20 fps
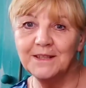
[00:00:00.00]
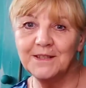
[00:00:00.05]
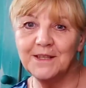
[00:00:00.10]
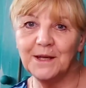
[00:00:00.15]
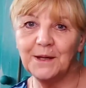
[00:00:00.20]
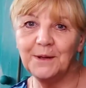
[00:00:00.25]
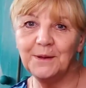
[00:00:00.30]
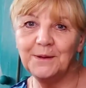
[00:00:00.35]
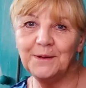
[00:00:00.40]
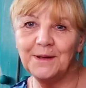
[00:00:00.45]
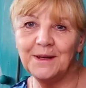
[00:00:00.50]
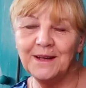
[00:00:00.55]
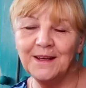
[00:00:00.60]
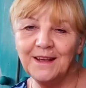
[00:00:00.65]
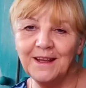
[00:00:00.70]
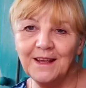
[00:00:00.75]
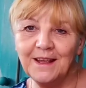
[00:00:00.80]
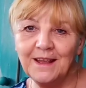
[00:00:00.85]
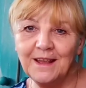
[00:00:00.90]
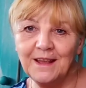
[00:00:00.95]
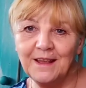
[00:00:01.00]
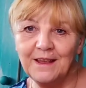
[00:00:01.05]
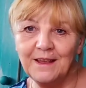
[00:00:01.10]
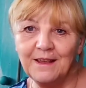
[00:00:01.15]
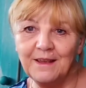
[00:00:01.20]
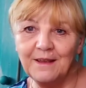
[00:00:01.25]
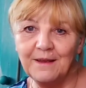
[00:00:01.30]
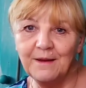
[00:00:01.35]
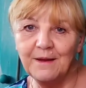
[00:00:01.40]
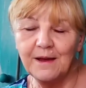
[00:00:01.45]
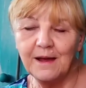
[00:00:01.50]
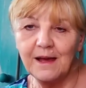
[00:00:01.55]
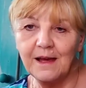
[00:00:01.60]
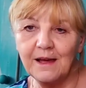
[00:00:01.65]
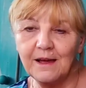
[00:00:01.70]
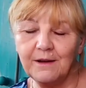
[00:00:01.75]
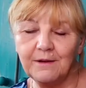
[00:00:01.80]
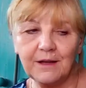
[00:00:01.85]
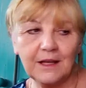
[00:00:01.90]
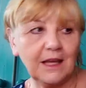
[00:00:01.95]
so
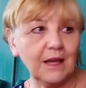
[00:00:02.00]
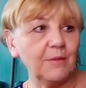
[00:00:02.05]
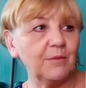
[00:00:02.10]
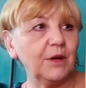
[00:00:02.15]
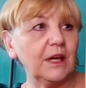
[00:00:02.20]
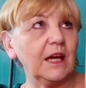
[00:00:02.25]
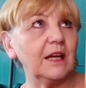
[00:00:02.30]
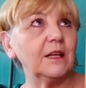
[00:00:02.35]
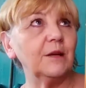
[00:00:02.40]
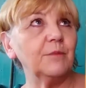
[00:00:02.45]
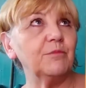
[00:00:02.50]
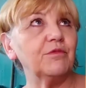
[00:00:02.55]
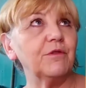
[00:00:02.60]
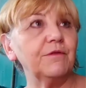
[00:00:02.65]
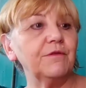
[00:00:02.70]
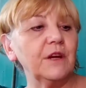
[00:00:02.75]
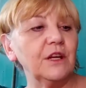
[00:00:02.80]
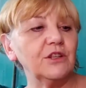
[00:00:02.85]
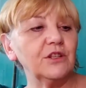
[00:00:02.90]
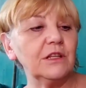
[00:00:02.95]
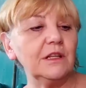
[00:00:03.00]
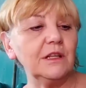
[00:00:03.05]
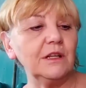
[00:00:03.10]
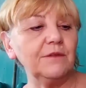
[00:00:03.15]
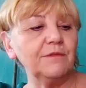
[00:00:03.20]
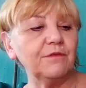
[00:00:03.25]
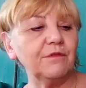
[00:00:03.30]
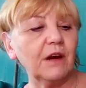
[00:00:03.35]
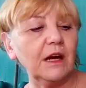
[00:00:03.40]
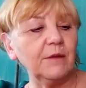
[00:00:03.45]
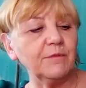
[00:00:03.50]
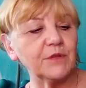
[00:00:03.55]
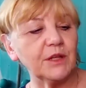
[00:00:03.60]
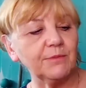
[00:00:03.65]
uh, again we had it professionally framed.